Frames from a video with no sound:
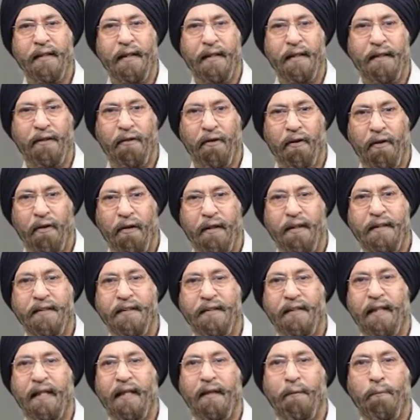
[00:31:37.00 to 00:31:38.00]

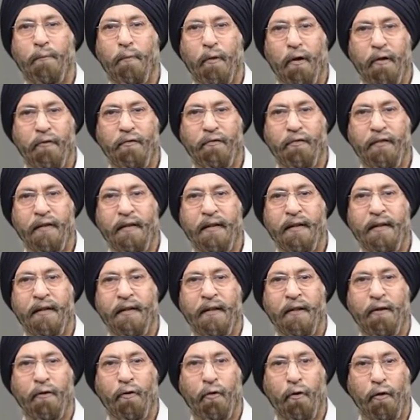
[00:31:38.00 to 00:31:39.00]
alkaloids like morphine,
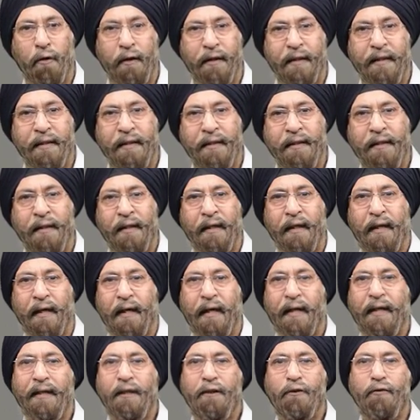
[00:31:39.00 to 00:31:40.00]
codeine,
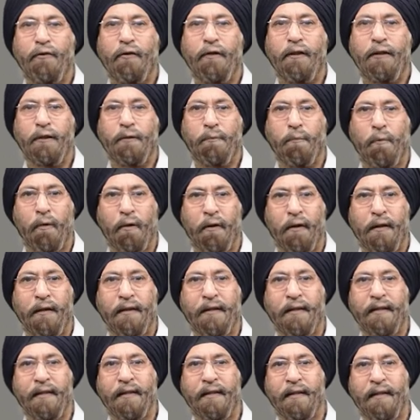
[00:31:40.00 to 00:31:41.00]
and to a smaller
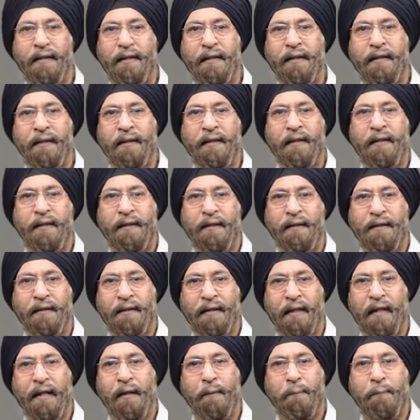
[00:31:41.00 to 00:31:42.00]
degree,
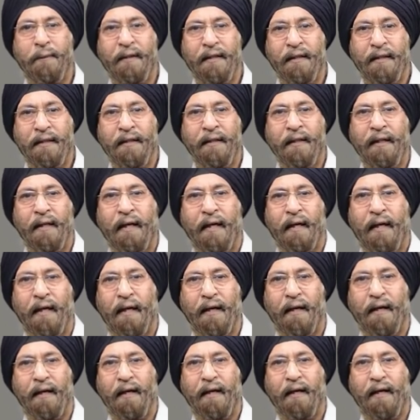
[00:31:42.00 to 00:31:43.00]
thebaine
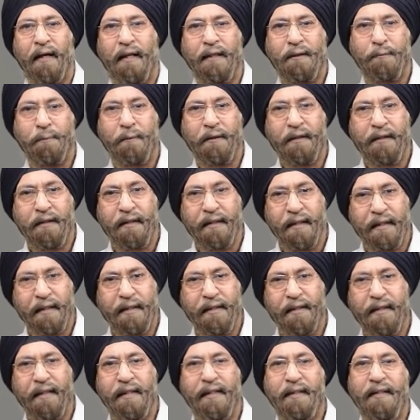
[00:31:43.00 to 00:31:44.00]
has been
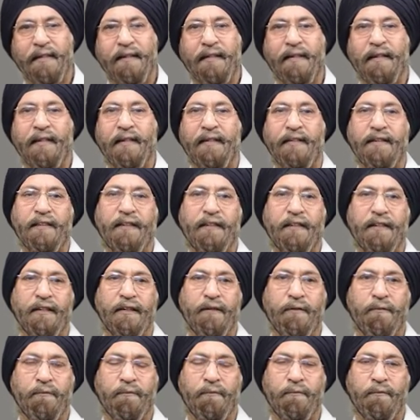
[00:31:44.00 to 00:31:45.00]
greatly increased.
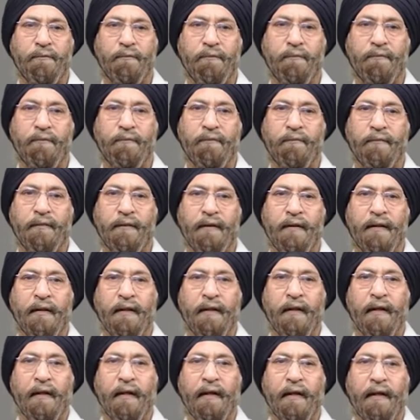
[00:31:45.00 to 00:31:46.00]

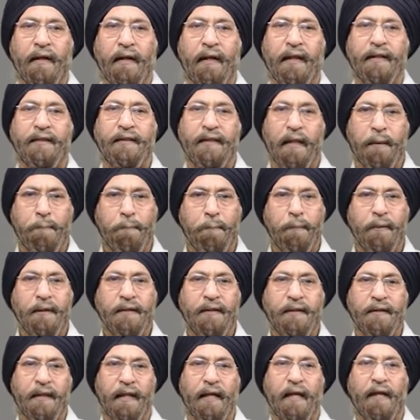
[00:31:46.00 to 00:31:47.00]

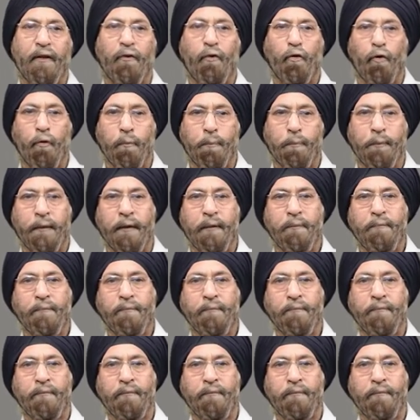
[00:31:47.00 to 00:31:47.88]
Examples are opium,